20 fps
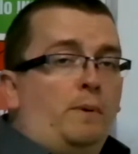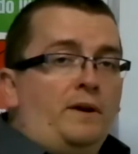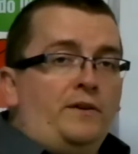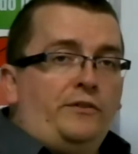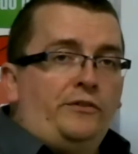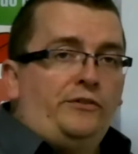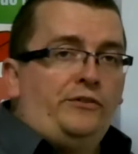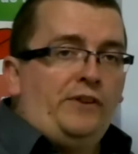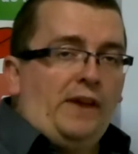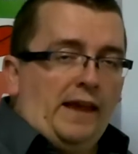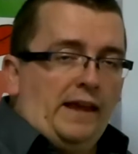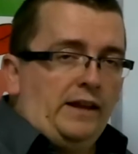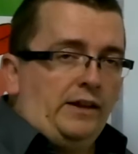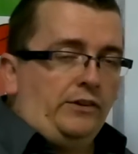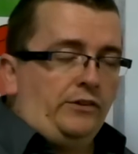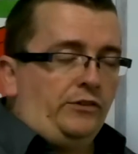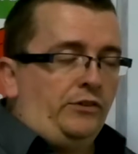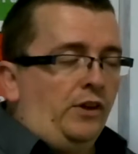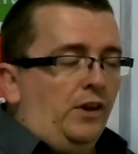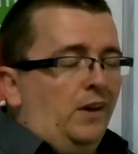by
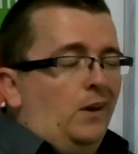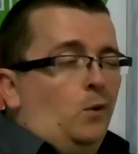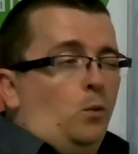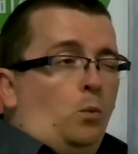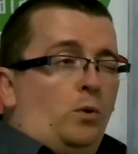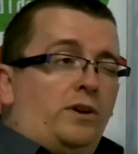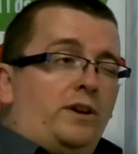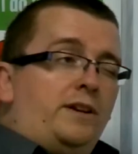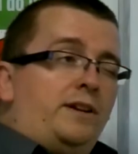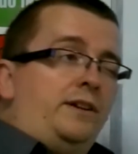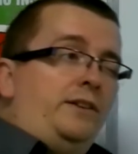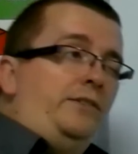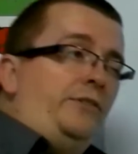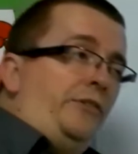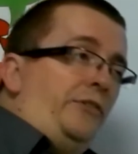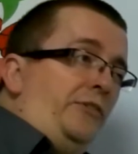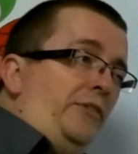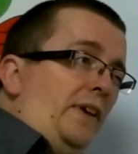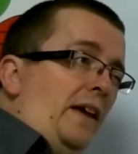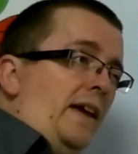6, what I can
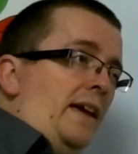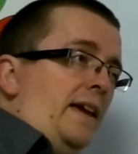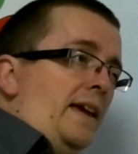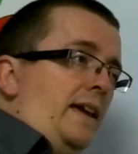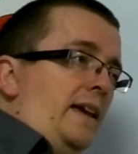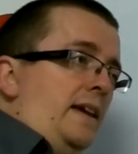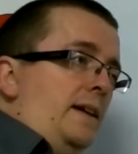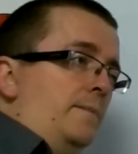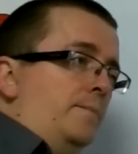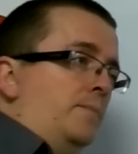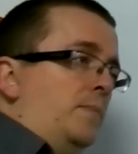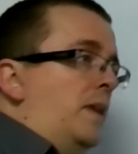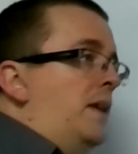say